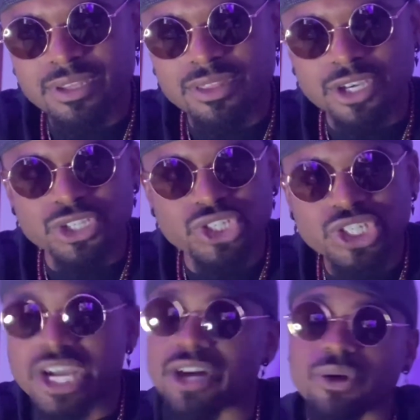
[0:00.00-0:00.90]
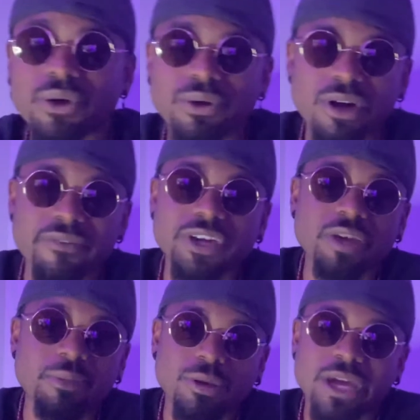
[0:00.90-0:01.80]
the shell of a
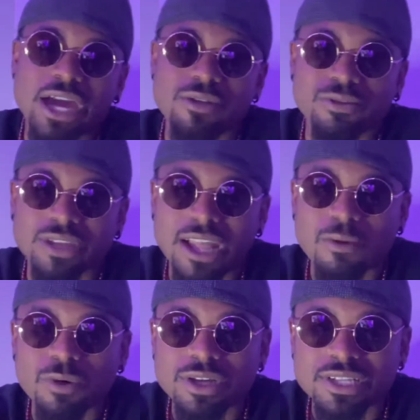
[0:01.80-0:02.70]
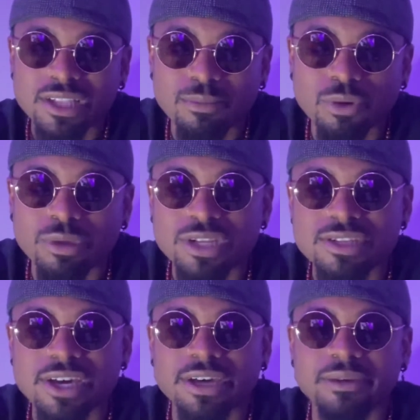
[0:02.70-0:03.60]
communicator that I was at the moment in
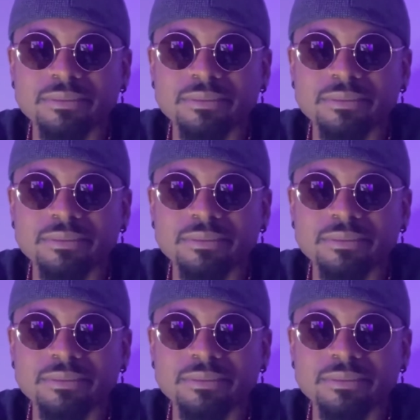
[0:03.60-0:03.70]
time.